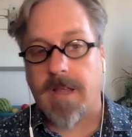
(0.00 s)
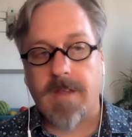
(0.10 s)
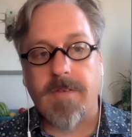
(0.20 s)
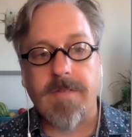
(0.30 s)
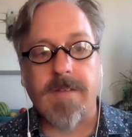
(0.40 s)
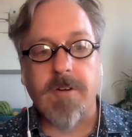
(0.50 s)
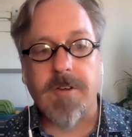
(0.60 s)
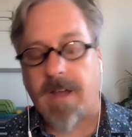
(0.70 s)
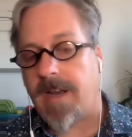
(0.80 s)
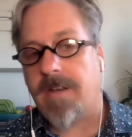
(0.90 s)
if you've ever
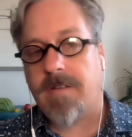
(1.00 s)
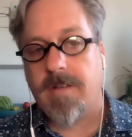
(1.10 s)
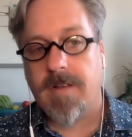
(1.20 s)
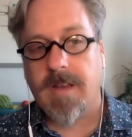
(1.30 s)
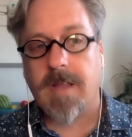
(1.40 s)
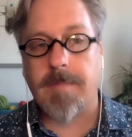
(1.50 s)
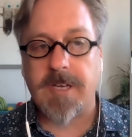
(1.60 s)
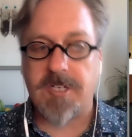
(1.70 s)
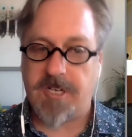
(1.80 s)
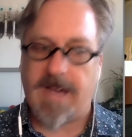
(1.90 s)
done it, can be
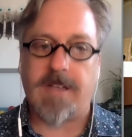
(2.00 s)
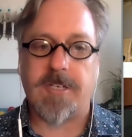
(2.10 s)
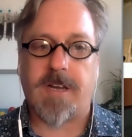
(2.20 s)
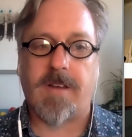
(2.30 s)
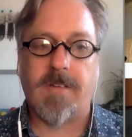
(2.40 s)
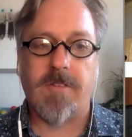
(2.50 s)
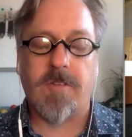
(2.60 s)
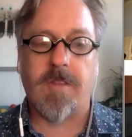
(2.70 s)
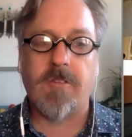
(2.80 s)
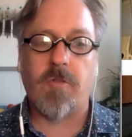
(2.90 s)
challenging.
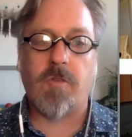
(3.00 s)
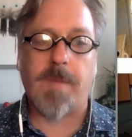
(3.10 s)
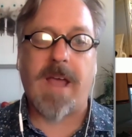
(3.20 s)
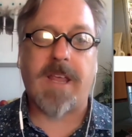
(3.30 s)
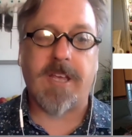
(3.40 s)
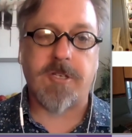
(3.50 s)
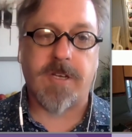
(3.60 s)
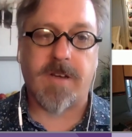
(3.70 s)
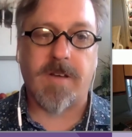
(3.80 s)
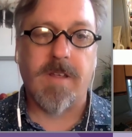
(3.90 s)
So this was my
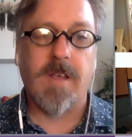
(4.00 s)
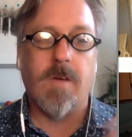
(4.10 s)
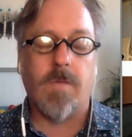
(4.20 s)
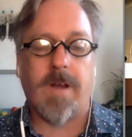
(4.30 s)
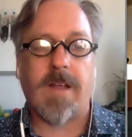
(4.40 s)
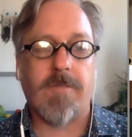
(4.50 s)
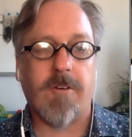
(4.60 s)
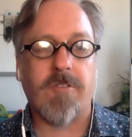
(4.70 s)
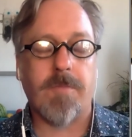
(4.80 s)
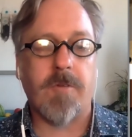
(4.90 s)
kitchen when I
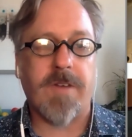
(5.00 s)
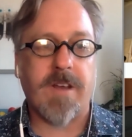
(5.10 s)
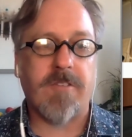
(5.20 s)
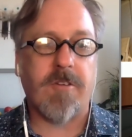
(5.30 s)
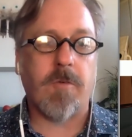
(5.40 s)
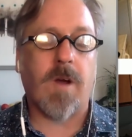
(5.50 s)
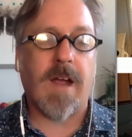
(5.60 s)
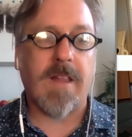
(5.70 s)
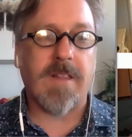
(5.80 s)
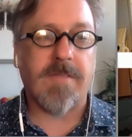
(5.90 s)
first moved into where
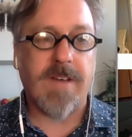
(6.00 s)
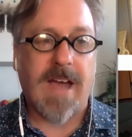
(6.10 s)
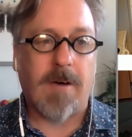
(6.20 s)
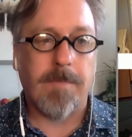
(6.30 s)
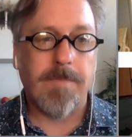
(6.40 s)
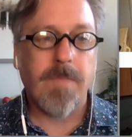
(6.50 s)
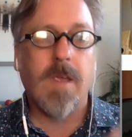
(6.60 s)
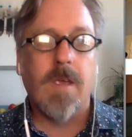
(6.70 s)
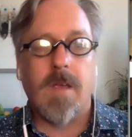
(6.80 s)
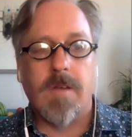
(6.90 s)
I live now.
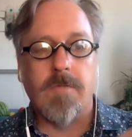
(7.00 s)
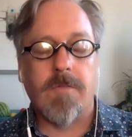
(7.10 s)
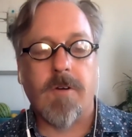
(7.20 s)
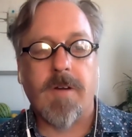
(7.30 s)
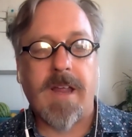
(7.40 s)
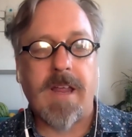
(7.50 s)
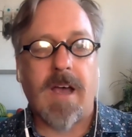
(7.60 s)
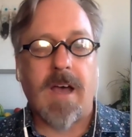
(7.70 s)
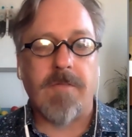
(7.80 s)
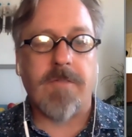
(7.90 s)
Very
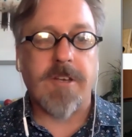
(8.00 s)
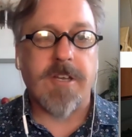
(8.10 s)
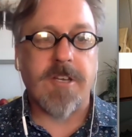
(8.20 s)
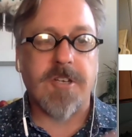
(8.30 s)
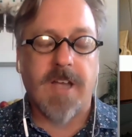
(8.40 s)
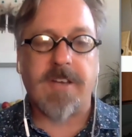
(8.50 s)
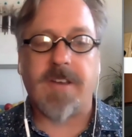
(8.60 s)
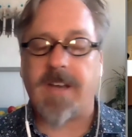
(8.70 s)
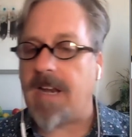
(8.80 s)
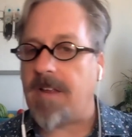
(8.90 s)
vintage
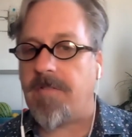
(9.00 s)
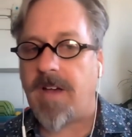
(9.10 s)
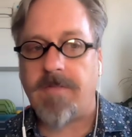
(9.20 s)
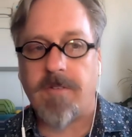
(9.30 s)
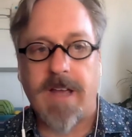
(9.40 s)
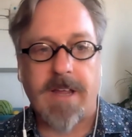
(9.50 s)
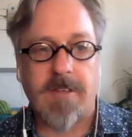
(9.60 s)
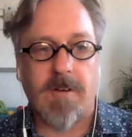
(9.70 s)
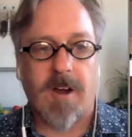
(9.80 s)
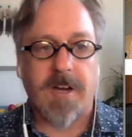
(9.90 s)
1985
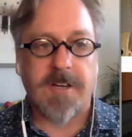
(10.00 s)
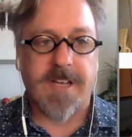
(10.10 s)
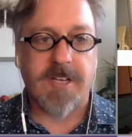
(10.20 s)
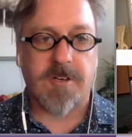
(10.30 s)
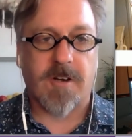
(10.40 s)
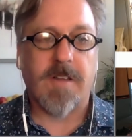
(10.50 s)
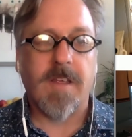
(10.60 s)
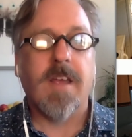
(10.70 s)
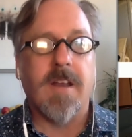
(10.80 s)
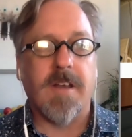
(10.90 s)
vernacular architecture,
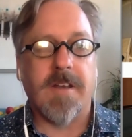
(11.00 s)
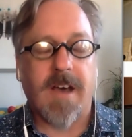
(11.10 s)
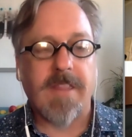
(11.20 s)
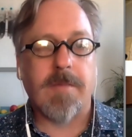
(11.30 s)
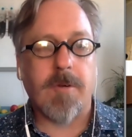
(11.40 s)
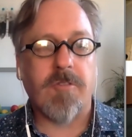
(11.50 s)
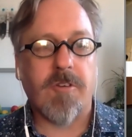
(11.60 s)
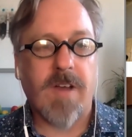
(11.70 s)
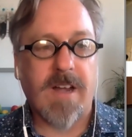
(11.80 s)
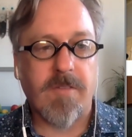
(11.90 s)
not the most
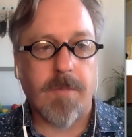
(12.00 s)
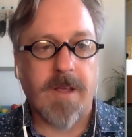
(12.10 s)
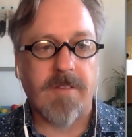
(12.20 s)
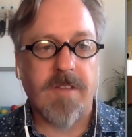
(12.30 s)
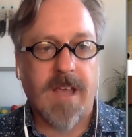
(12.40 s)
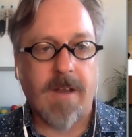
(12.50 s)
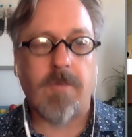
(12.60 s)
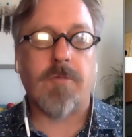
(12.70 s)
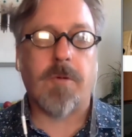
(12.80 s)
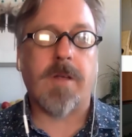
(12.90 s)
attractive place, and it
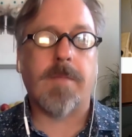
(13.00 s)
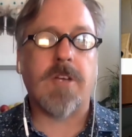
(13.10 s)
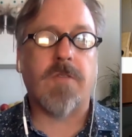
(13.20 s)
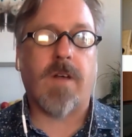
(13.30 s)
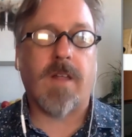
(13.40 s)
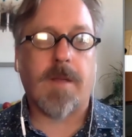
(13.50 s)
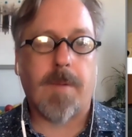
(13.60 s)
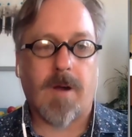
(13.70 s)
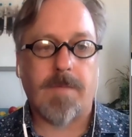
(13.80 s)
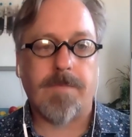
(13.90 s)
was pretty much falling apart.